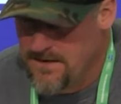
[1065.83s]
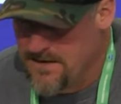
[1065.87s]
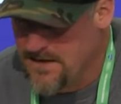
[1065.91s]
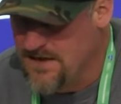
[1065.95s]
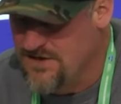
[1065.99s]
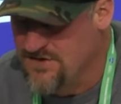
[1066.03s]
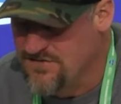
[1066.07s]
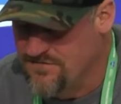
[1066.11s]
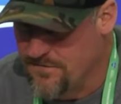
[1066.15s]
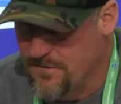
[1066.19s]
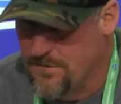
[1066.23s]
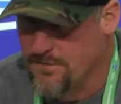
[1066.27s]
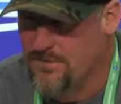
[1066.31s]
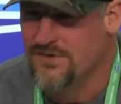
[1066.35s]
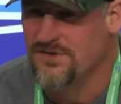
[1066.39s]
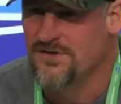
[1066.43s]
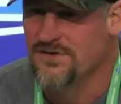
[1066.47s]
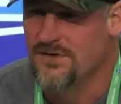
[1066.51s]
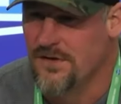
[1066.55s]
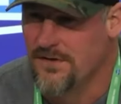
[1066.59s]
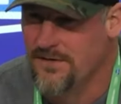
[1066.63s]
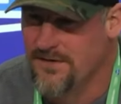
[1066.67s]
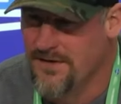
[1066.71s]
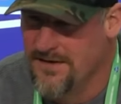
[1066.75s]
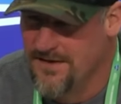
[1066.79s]
he's
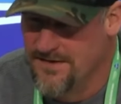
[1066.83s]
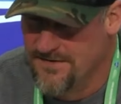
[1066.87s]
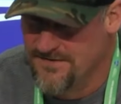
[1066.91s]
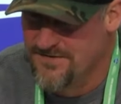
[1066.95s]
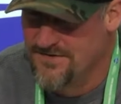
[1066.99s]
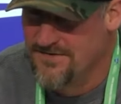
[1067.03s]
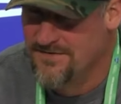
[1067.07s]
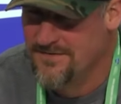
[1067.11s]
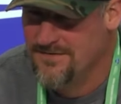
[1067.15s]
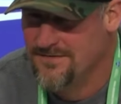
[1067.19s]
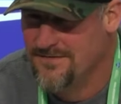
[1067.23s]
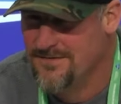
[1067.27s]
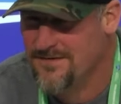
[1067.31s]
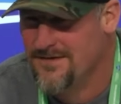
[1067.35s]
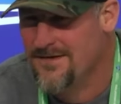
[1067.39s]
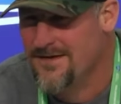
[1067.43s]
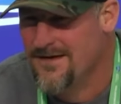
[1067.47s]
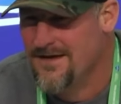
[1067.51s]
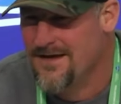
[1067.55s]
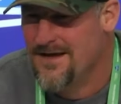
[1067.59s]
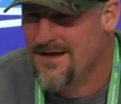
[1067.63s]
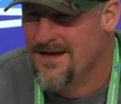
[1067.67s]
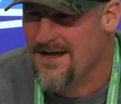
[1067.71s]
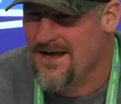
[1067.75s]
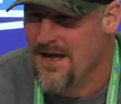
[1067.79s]
focused on this,
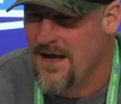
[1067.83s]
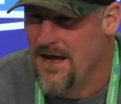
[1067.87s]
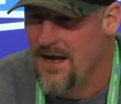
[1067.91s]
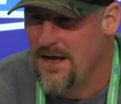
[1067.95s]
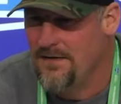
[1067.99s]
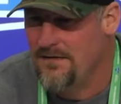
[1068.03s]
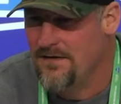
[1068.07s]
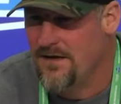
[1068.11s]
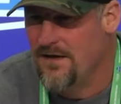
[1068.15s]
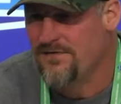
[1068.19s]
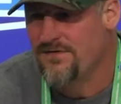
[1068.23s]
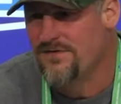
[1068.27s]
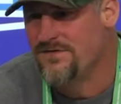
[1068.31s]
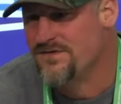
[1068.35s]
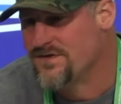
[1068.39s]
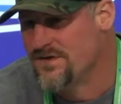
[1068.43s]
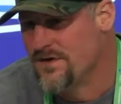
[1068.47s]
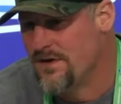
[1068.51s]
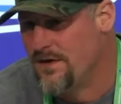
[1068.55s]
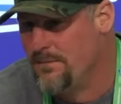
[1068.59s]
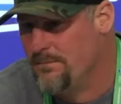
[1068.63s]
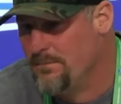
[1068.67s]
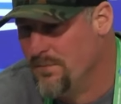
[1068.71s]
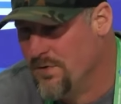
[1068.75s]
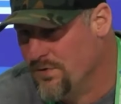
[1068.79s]
and nothing's
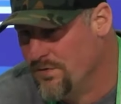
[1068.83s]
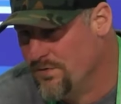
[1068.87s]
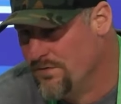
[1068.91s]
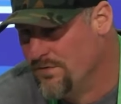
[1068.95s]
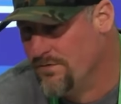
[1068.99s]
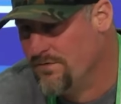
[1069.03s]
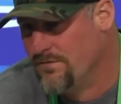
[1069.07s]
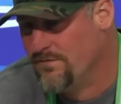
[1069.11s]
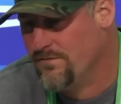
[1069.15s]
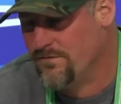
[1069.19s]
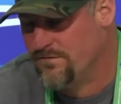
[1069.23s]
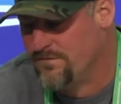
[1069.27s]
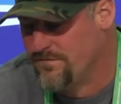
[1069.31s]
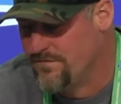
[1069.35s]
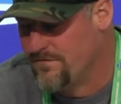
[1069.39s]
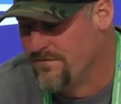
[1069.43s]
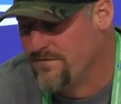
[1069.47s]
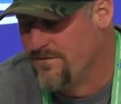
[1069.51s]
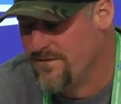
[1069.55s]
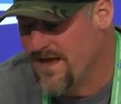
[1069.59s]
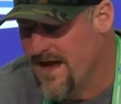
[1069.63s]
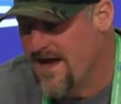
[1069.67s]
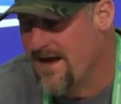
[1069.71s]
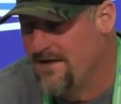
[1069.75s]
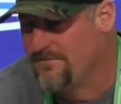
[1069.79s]
going to move
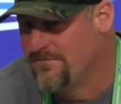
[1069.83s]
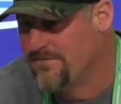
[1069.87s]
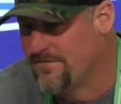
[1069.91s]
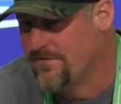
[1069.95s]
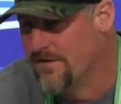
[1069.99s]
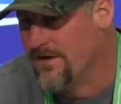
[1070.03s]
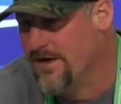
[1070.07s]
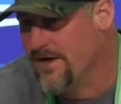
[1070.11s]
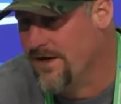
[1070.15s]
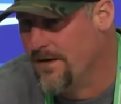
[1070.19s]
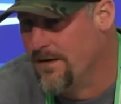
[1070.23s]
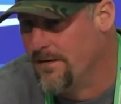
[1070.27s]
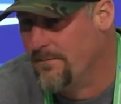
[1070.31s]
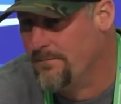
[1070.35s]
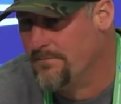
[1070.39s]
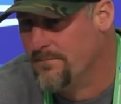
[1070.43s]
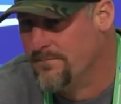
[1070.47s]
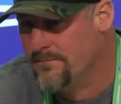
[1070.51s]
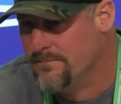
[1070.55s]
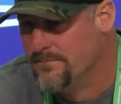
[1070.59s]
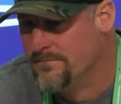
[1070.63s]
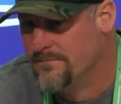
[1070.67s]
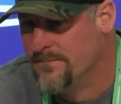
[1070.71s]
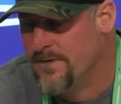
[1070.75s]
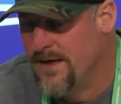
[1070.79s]
that for him.
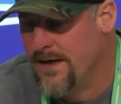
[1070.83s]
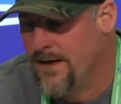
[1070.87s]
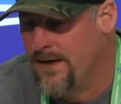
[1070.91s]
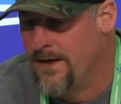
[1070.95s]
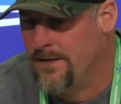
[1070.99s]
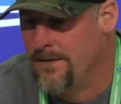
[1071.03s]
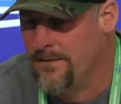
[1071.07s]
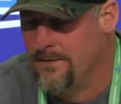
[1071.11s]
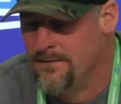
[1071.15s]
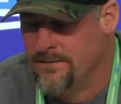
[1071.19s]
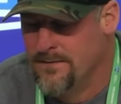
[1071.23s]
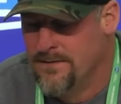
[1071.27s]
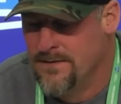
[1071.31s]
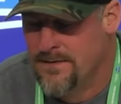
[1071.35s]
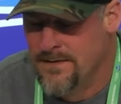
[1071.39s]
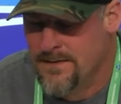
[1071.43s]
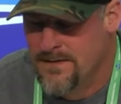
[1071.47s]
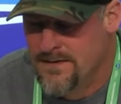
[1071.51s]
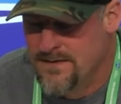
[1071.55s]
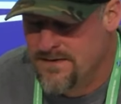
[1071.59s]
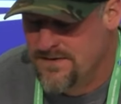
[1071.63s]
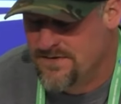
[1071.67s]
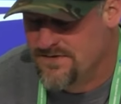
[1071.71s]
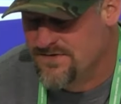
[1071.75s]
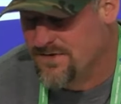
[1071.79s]
And
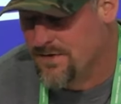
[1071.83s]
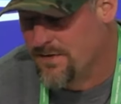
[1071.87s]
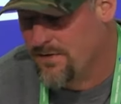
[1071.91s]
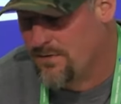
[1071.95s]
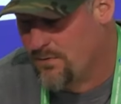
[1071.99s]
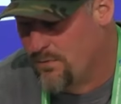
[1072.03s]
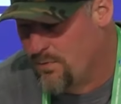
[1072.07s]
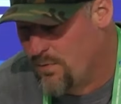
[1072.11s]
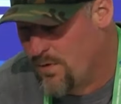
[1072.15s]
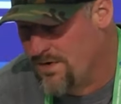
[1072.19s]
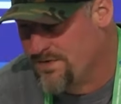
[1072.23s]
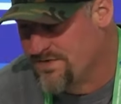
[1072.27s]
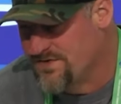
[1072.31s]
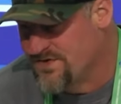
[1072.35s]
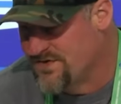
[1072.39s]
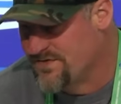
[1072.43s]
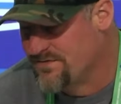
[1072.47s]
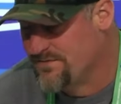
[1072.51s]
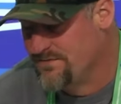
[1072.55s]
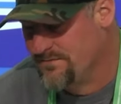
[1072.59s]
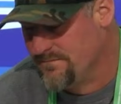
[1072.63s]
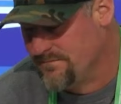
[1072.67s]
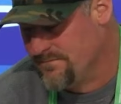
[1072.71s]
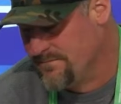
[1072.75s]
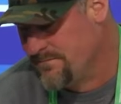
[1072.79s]
so once
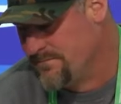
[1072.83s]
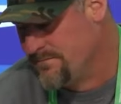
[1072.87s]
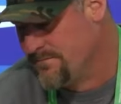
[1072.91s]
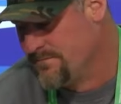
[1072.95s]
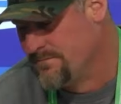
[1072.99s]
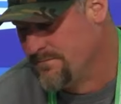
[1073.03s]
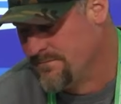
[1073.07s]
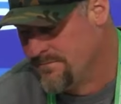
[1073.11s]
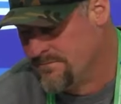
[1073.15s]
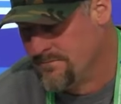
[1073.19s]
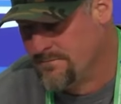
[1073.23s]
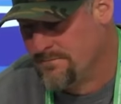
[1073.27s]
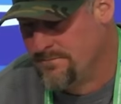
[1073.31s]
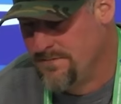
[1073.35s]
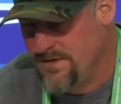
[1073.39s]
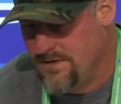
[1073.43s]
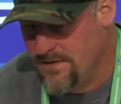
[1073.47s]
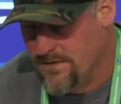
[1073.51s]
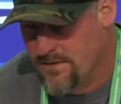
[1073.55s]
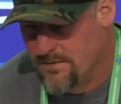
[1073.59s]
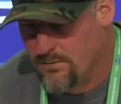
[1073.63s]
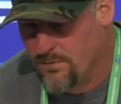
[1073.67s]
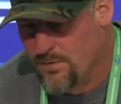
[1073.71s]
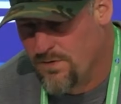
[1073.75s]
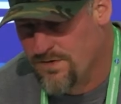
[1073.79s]
you
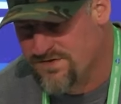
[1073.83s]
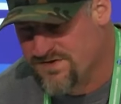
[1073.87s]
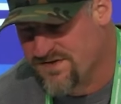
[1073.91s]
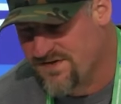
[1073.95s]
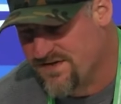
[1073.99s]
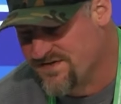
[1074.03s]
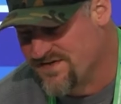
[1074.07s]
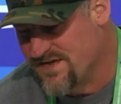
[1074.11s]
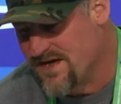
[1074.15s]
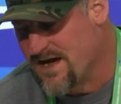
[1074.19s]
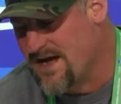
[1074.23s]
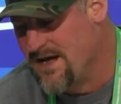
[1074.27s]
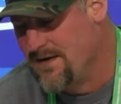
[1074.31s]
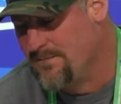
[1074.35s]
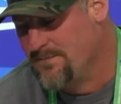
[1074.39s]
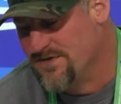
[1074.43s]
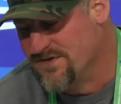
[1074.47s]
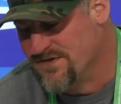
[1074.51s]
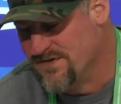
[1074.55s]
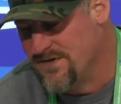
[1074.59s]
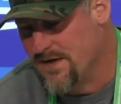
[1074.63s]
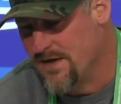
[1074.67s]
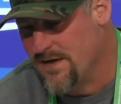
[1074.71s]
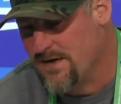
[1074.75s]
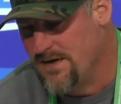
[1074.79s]
know, once this item
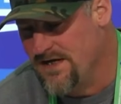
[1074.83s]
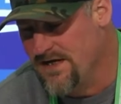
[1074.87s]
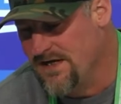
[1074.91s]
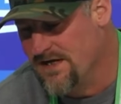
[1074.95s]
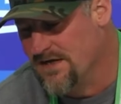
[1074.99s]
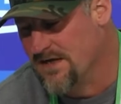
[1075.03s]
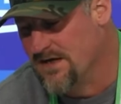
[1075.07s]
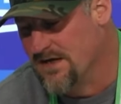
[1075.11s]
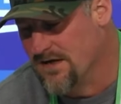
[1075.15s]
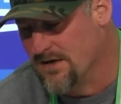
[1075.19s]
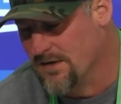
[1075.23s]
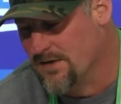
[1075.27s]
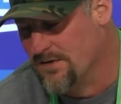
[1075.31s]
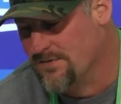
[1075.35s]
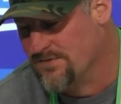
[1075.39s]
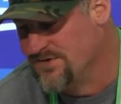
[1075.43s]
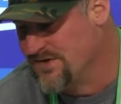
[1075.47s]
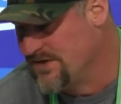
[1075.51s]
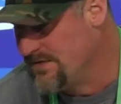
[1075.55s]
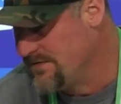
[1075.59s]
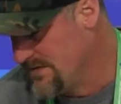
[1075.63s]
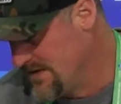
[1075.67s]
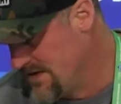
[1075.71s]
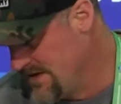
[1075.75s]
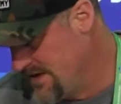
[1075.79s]
is done, he can close
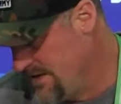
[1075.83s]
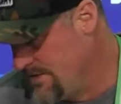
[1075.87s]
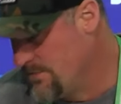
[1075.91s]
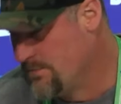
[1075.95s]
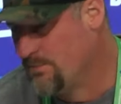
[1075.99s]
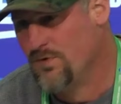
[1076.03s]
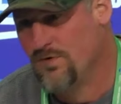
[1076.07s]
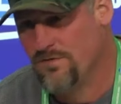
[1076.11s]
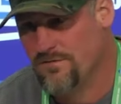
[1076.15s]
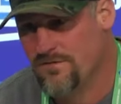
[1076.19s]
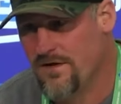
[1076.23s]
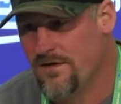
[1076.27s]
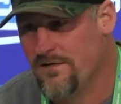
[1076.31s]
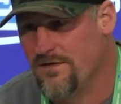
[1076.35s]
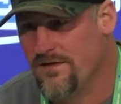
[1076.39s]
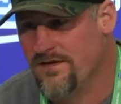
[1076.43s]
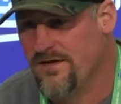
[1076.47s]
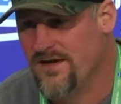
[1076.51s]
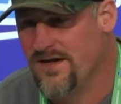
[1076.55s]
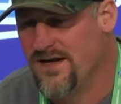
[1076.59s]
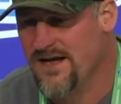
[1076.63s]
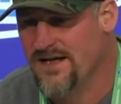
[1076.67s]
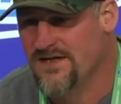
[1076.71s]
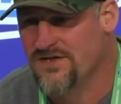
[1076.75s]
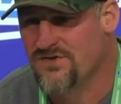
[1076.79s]
it, then he'll move on to
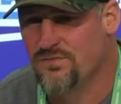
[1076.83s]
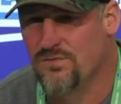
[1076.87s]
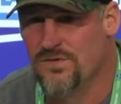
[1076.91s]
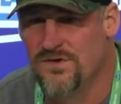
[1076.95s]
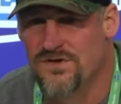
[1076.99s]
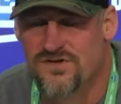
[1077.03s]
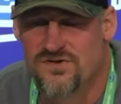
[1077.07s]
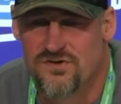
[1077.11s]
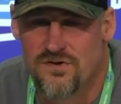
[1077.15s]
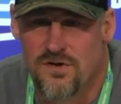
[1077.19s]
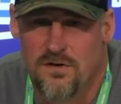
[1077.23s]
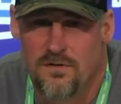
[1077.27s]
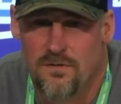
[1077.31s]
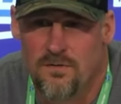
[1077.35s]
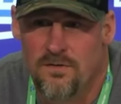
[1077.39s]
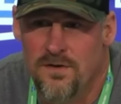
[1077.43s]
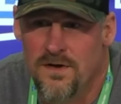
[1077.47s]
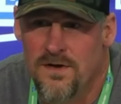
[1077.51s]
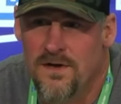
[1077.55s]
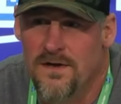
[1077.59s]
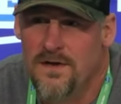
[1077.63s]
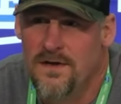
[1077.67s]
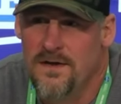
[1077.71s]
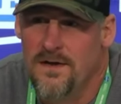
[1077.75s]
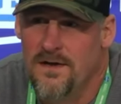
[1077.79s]
the next one. So,
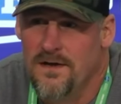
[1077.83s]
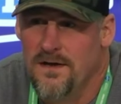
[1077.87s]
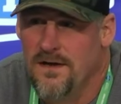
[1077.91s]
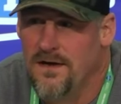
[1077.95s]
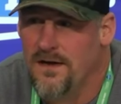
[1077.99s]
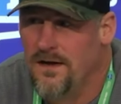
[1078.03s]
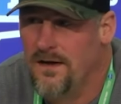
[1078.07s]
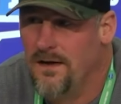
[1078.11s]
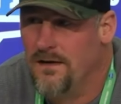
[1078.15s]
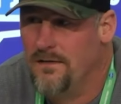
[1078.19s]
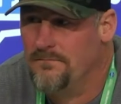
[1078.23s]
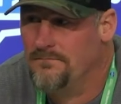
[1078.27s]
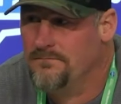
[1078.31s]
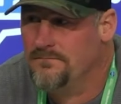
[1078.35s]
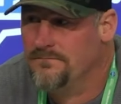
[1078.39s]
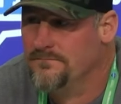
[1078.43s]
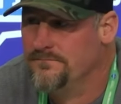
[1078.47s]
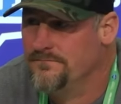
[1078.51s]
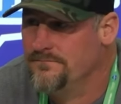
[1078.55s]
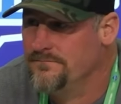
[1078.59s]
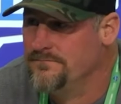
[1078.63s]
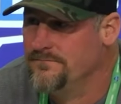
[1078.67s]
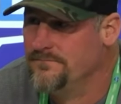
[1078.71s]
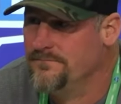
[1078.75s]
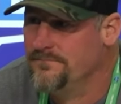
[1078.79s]
um,
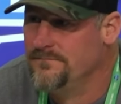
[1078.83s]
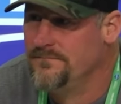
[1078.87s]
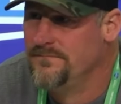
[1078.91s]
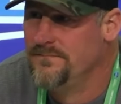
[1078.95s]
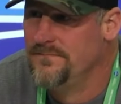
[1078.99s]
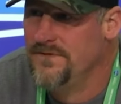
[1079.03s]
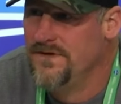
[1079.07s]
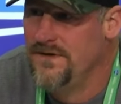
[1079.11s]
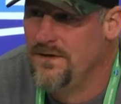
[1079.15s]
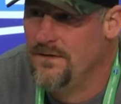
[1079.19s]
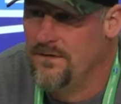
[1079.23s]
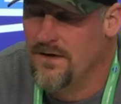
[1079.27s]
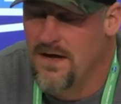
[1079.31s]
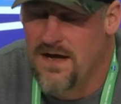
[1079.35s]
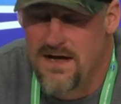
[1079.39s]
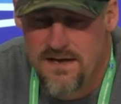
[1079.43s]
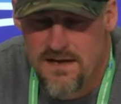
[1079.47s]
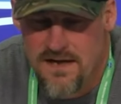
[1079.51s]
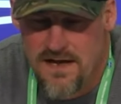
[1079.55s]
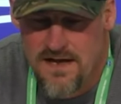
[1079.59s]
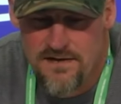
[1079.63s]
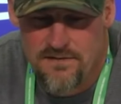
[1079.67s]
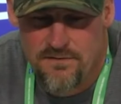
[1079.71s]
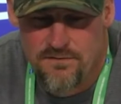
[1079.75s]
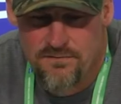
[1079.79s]
you know, I,
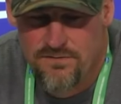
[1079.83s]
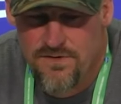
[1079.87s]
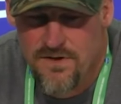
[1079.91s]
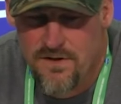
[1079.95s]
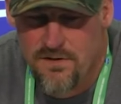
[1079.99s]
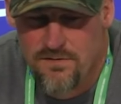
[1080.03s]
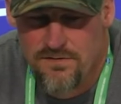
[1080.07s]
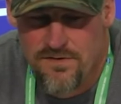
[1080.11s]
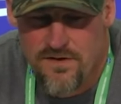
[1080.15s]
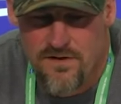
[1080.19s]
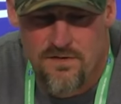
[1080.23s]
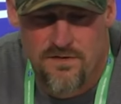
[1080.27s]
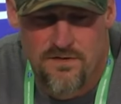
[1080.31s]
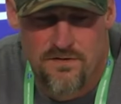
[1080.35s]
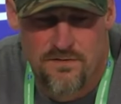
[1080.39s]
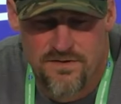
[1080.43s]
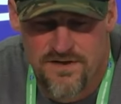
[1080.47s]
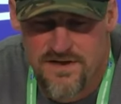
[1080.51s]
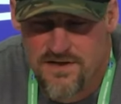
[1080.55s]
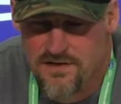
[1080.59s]
I don't know the whole